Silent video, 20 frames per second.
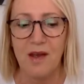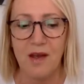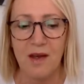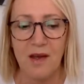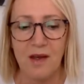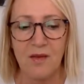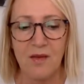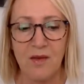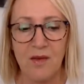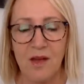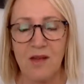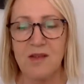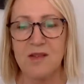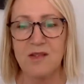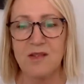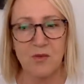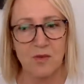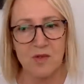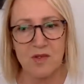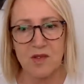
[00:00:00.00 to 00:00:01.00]
And that
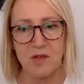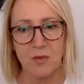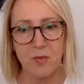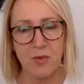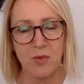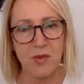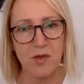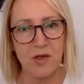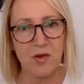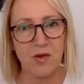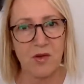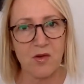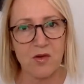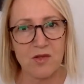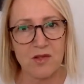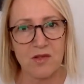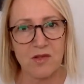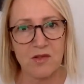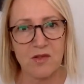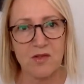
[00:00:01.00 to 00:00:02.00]
is always the
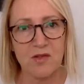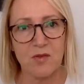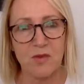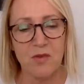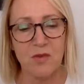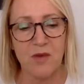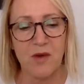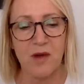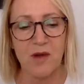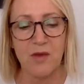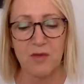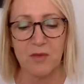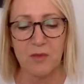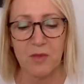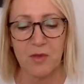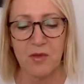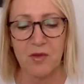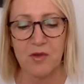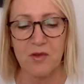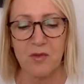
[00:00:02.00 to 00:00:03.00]
precursor to revival
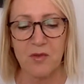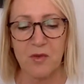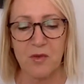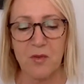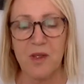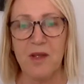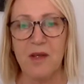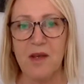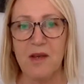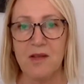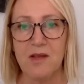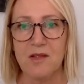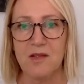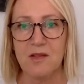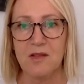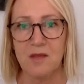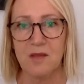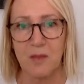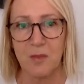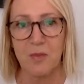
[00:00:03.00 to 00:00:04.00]
because when we get
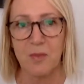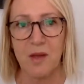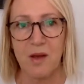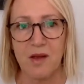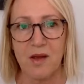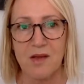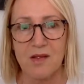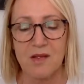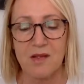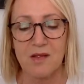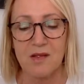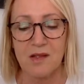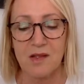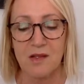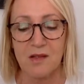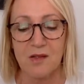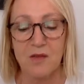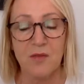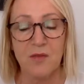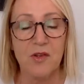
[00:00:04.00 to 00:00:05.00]
to that place as
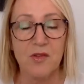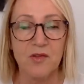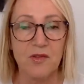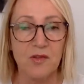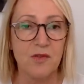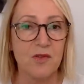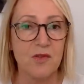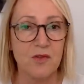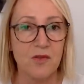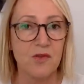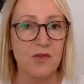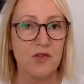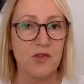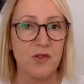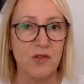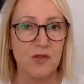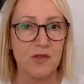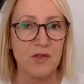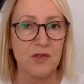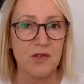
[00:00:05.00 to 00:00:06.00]
individuals or
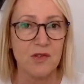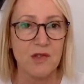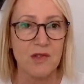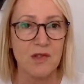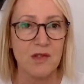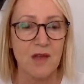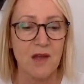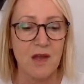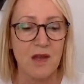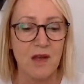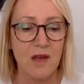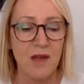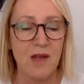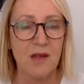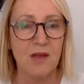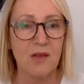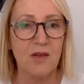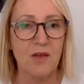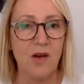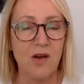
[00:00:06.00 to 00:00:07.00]
churches,
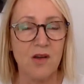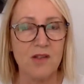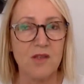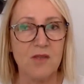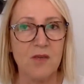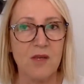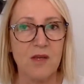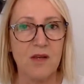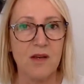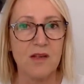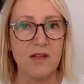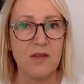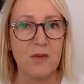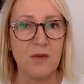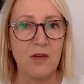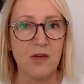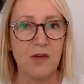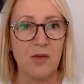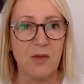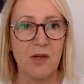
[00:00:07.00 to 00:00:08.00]
and last week I
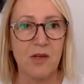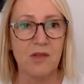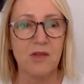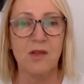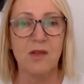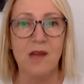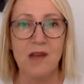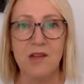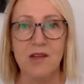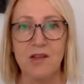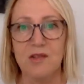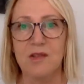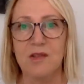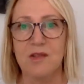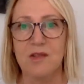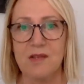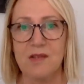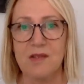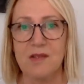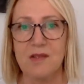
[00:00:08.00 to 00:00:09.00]
spoke about
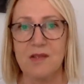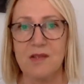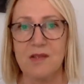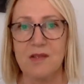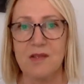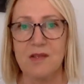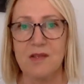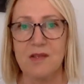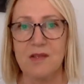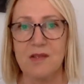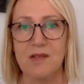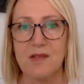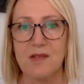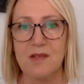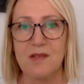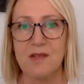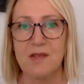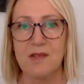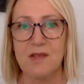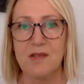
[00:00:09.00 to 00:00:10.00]
nations that I
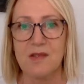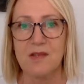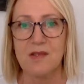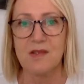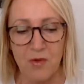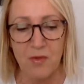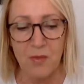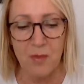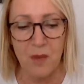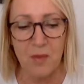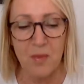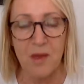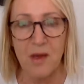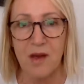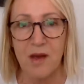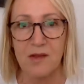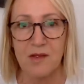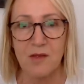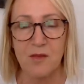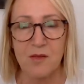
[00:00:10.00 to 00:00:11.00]
saw, I remember
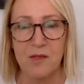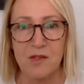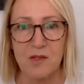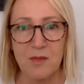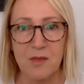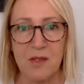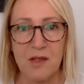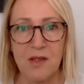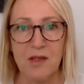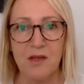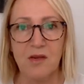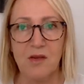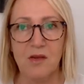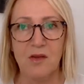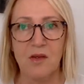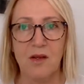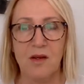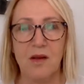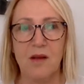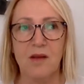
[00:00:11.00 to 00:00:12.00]
as I was speaking
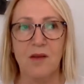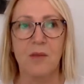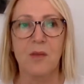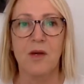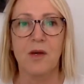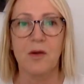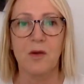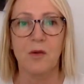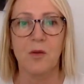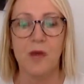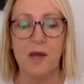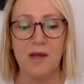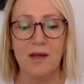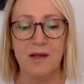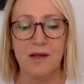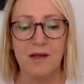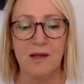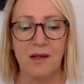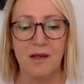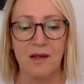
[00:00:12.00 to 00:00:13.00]
online about
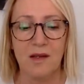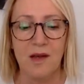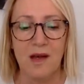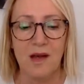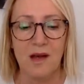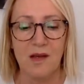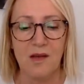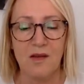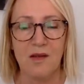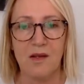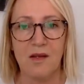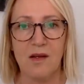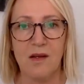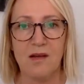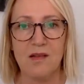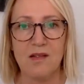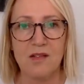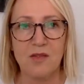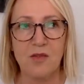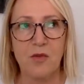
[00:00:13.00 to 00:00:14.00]
awakening, that I
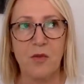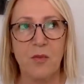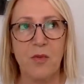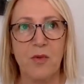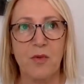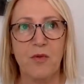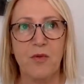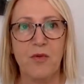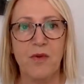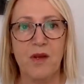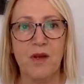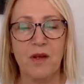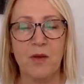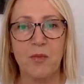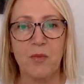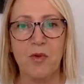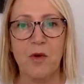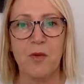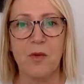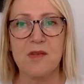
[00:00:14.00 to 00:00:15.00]
saw prophetic
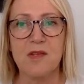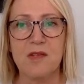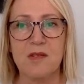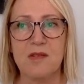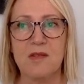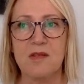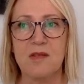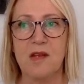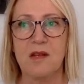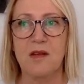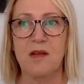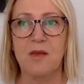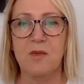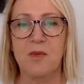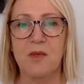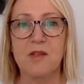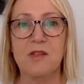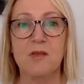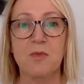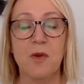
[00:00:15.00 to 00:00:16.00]
promises that had
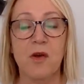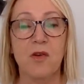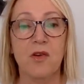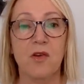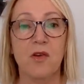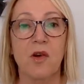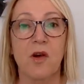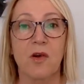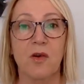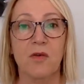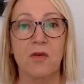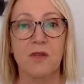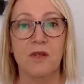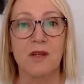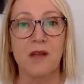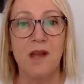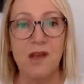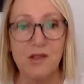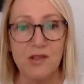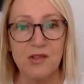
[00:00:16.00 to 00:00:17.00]
been spoken over
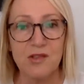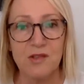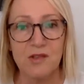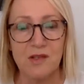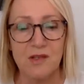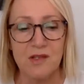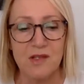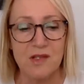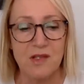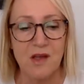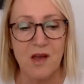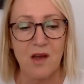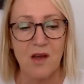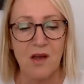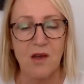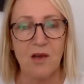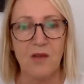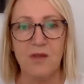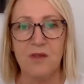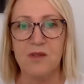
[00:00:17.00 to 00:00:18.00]
nations,
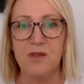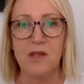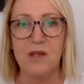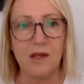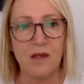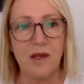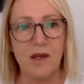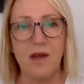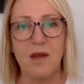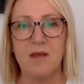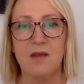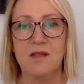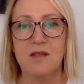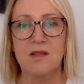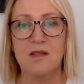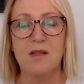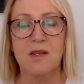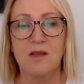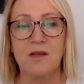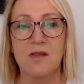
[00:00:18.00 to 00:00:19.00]
over decades,
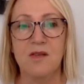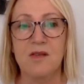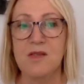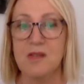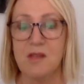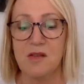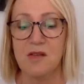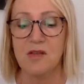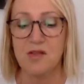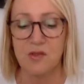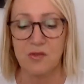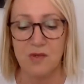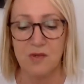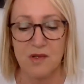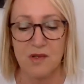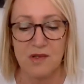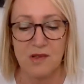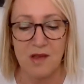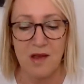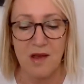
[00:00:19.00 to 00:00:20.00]
and even
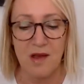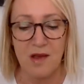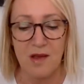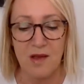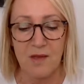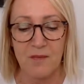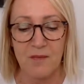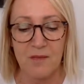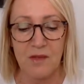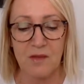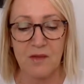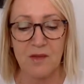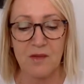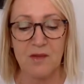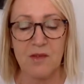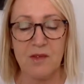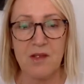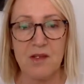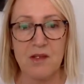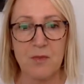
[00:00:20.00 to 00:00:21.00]
centuries, and that
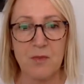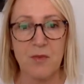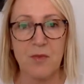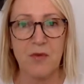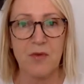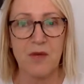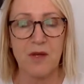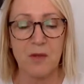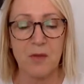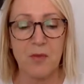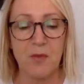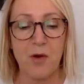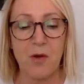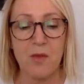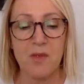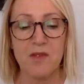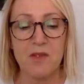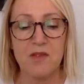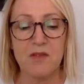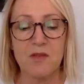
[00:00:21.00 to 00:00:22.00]
these prophetic
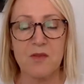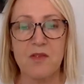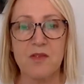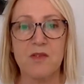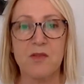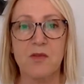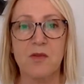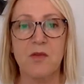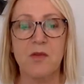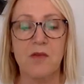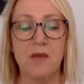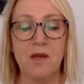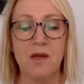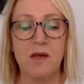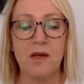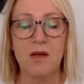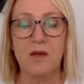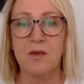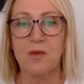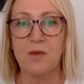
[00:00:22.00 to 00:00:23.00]
promises were still
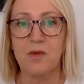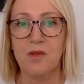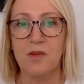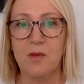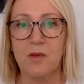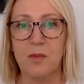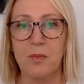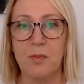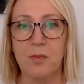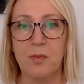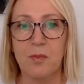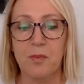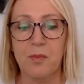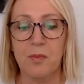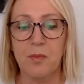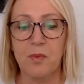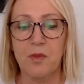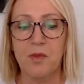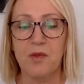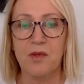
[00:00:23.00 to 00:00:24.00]
there with the
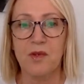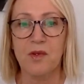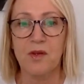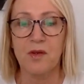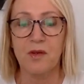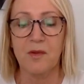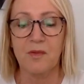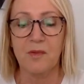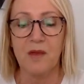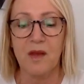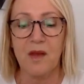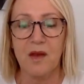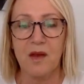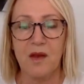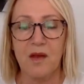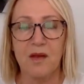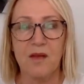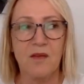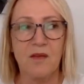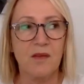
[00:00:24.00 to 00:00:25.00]
with the
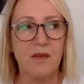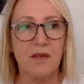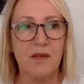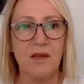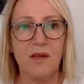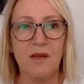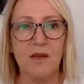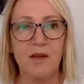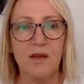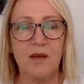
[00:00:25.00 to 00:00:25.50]
the